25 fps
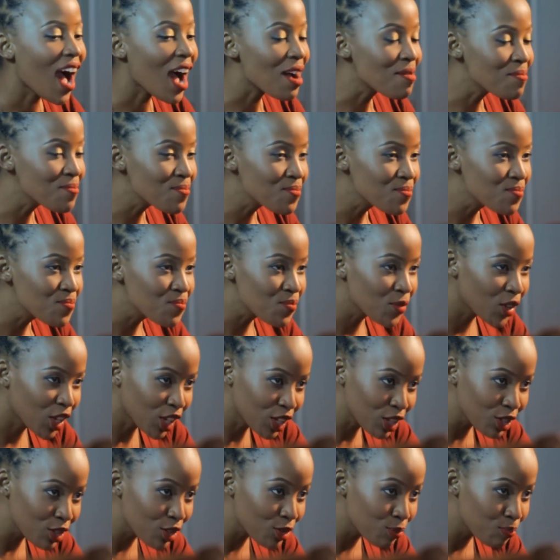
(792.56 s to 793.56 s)
I'm
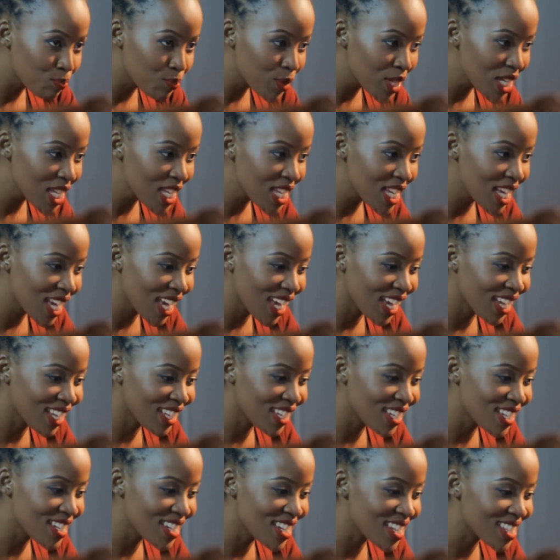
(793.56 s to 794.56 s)
gonna be
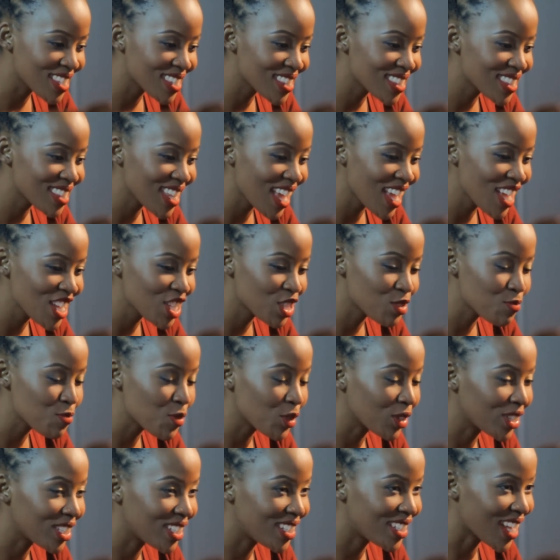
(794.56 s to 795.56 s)
in a stage
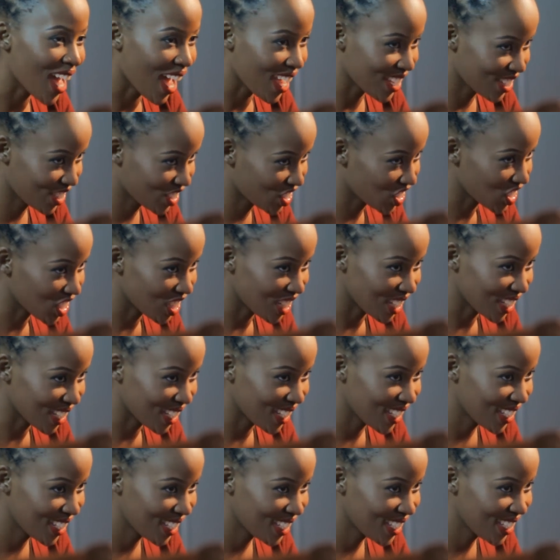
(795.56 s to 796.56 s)
production.